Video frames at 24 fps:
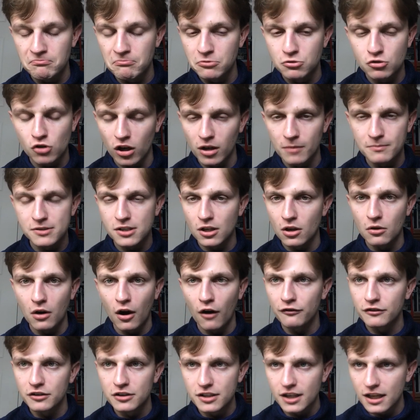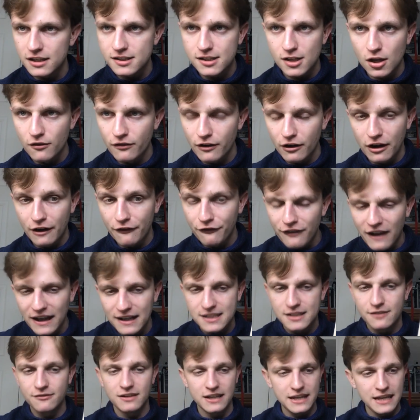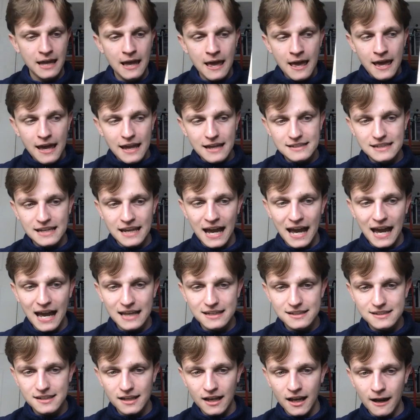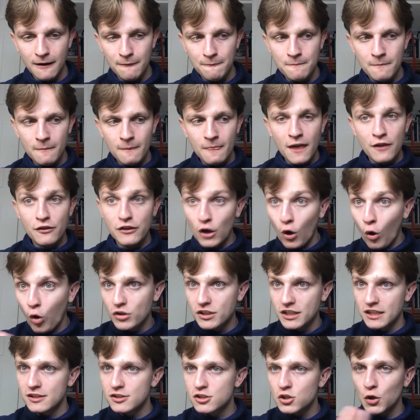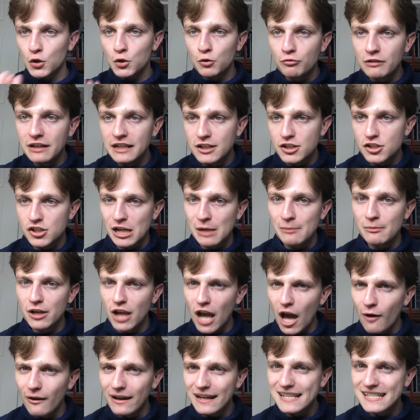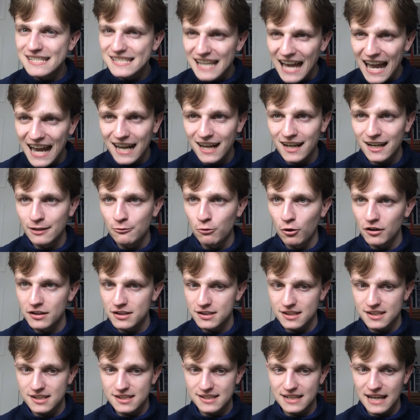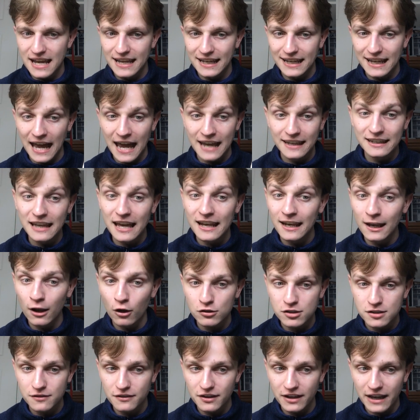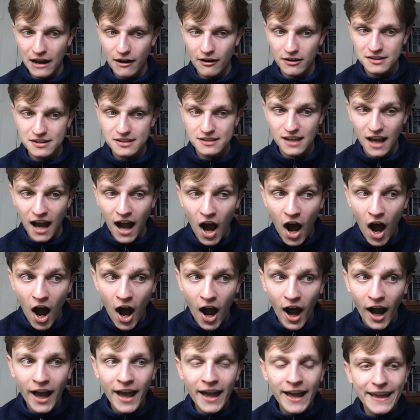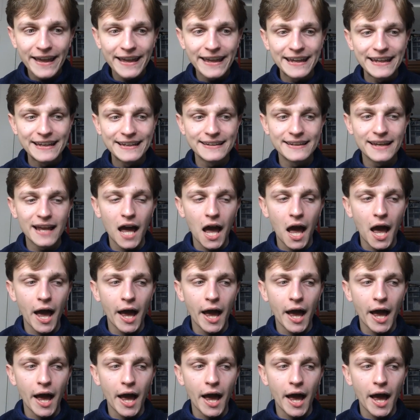Trollope so often does so very effectively, is he has the audience or the readership know exactly what is at stake, and yet lots of the characters are in